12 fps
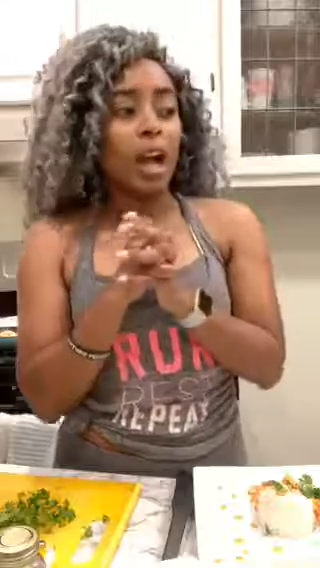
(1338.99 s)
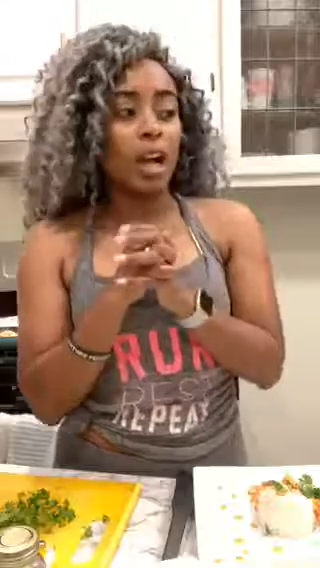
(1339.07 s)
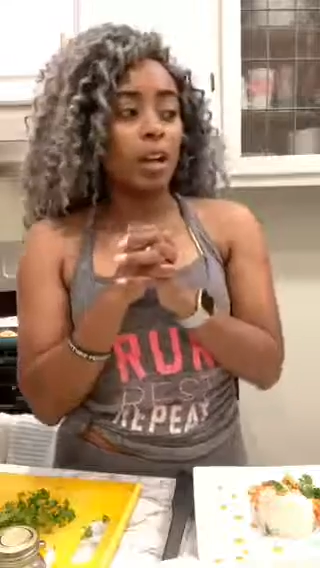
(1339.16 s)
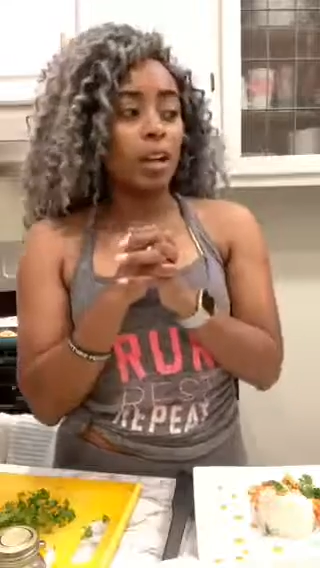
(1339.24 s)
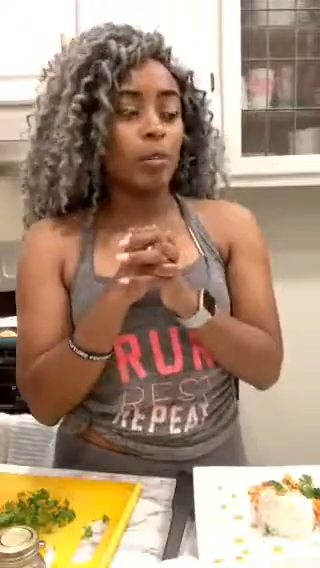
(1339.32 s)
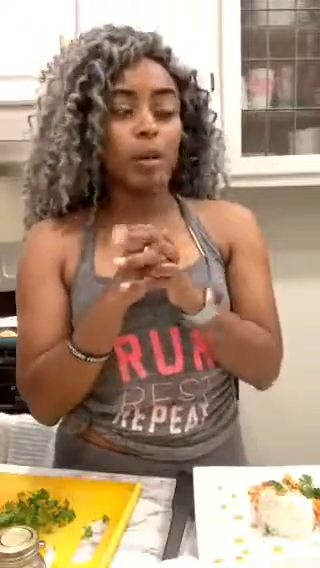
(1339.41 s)

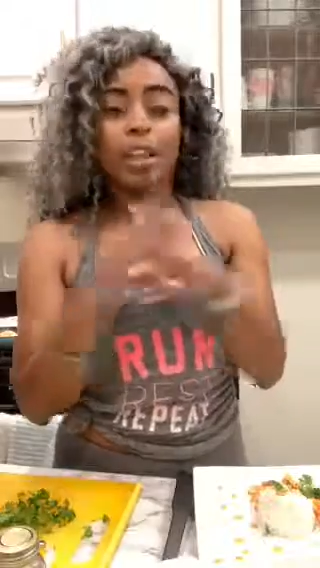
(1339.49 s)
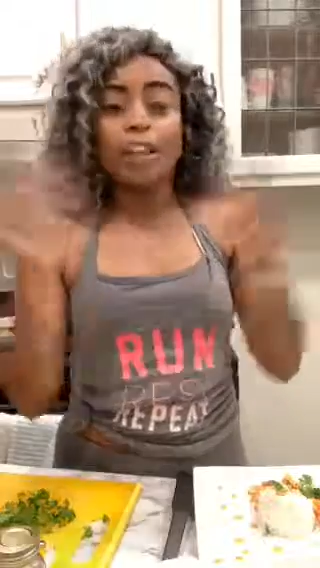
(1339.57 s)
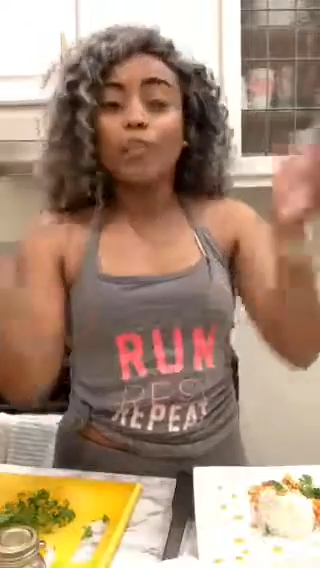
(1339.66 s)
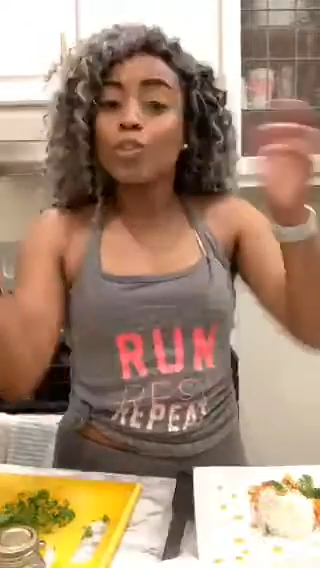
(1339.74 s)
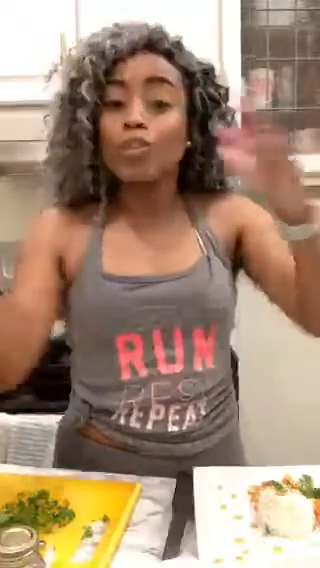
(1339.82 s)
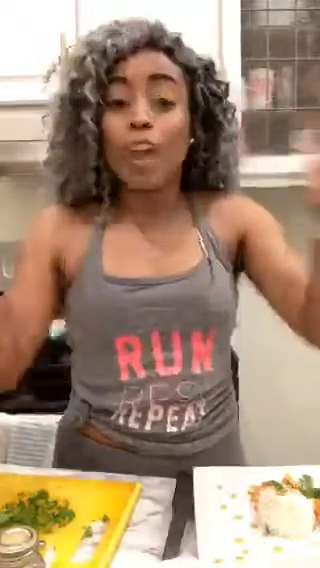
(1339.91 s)
Um,
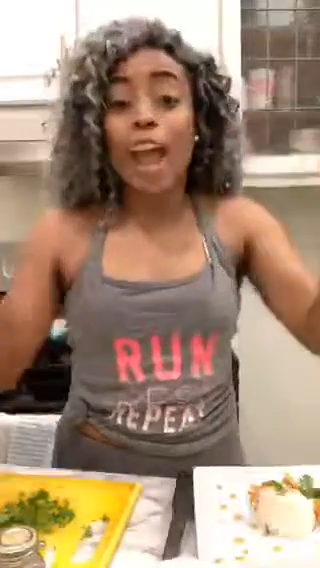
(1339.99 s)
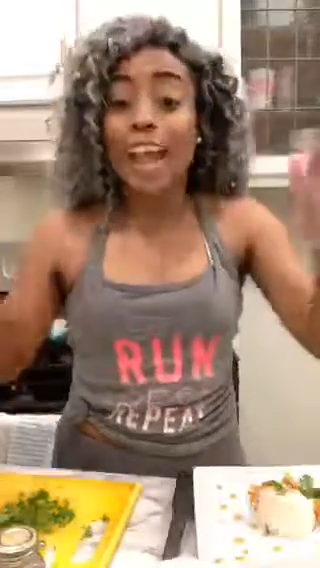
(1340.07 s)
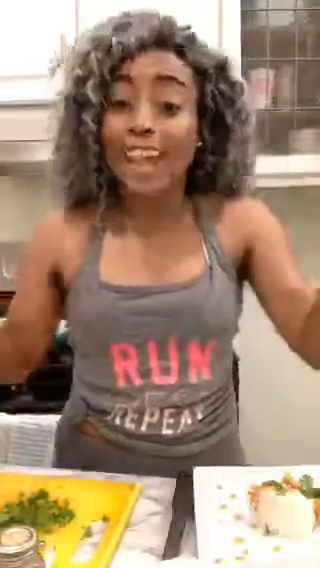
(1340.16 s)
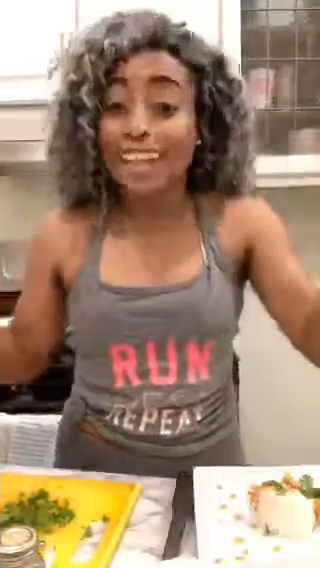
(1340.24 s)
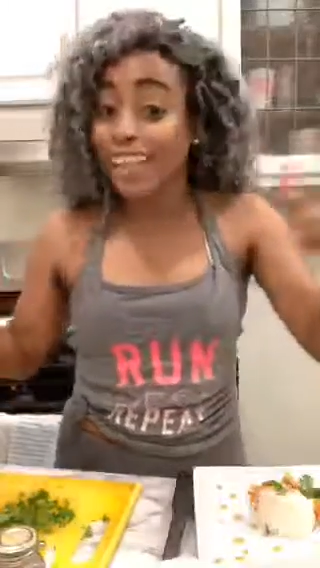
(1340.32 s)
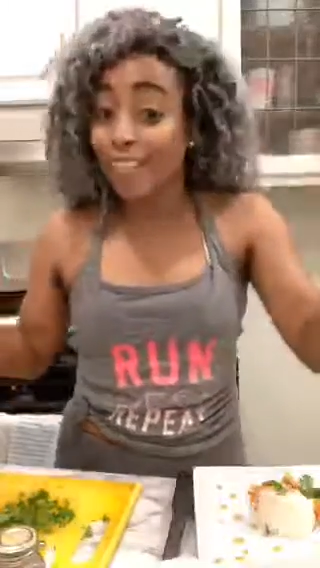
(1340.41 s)
and if you
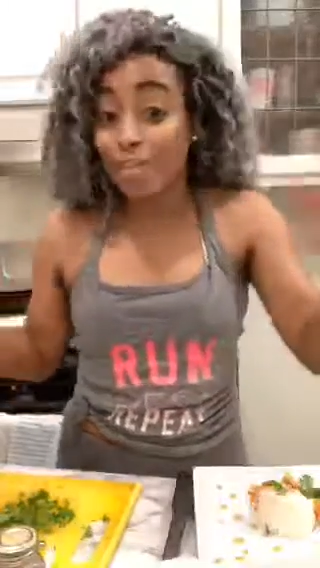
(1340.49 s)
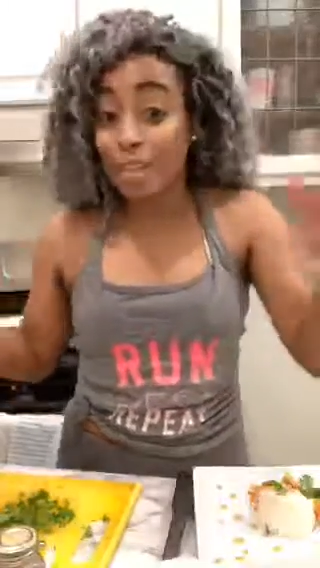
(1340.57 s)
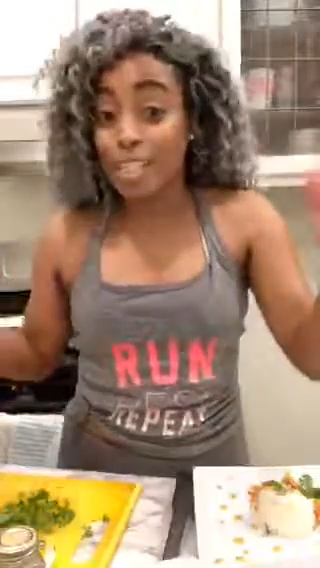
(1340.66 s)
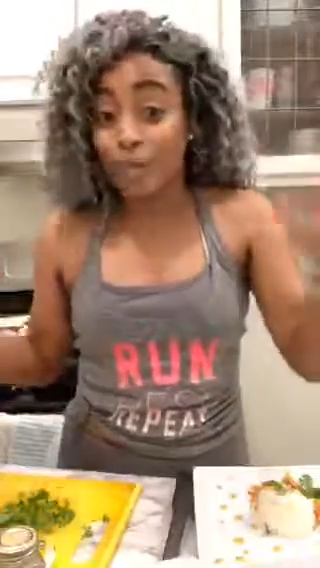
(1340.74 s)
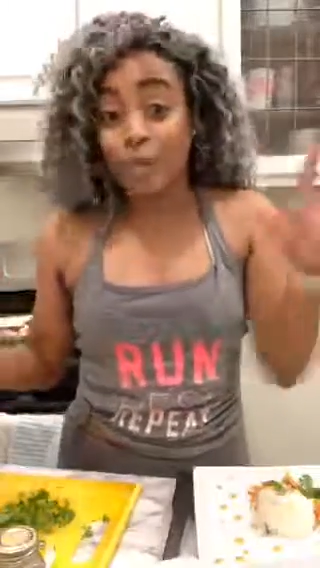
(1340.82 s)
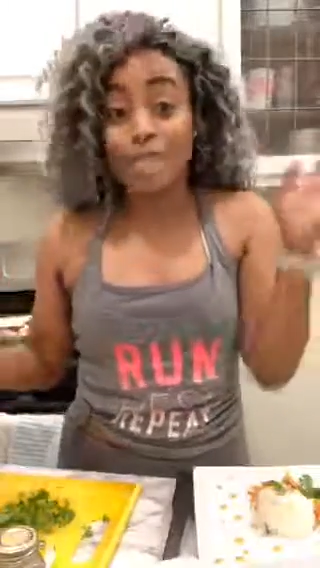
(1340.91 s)
try any of the
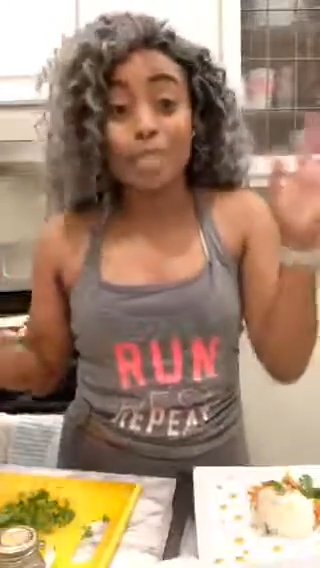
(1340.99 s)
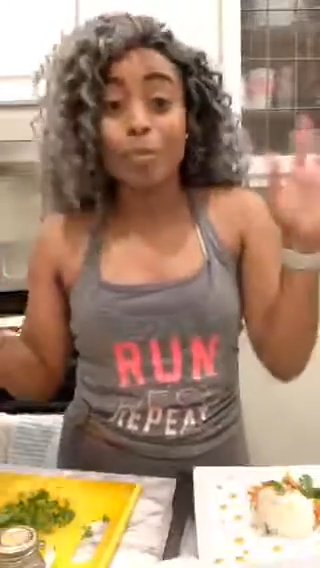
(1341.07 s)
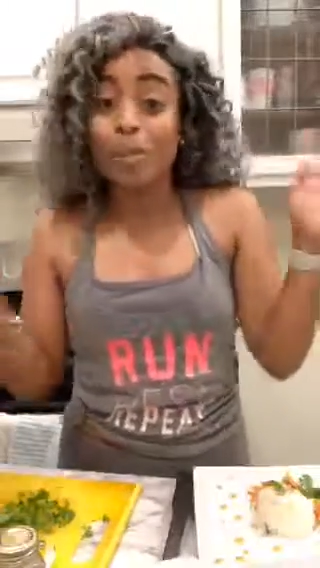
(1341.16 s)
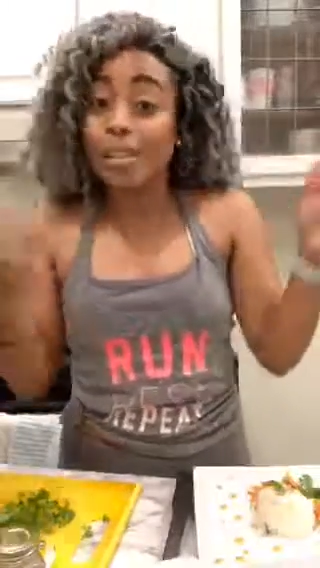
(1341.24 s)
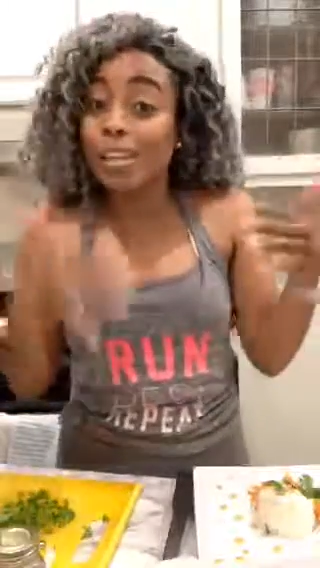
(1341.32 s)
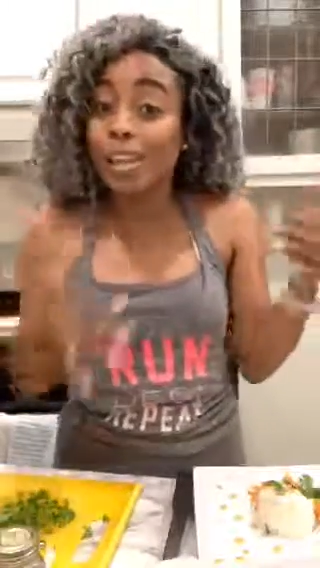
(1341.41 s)
recipes,
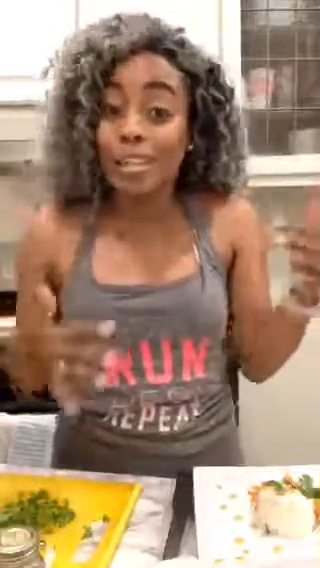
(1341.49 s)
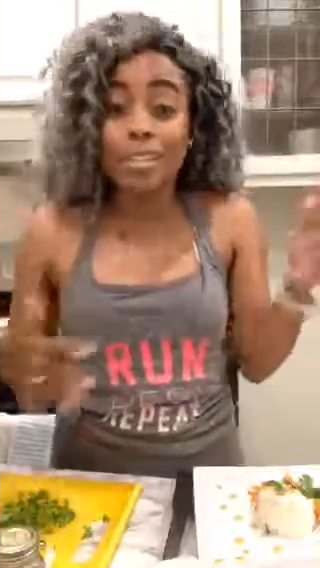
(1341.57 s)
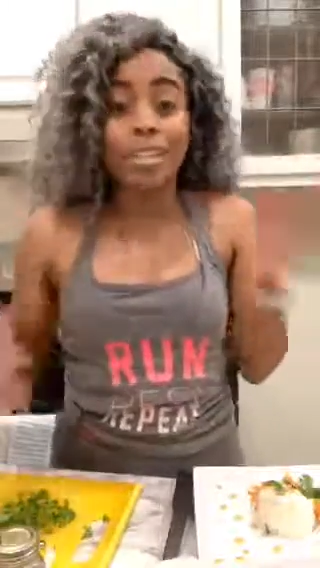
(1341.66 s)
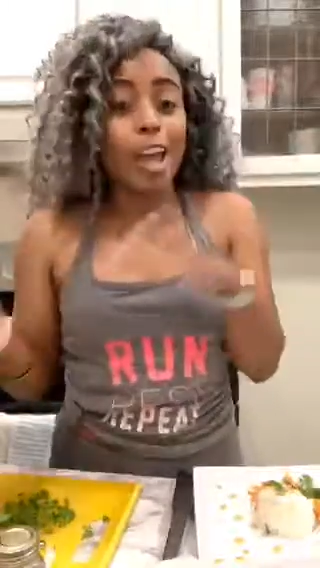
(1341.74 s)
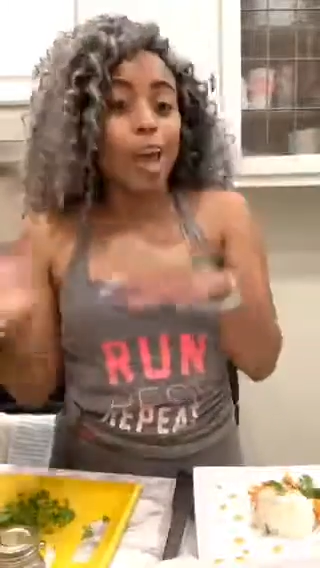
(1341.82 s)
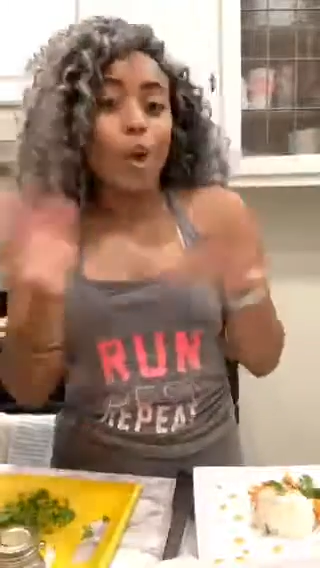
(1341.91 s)
please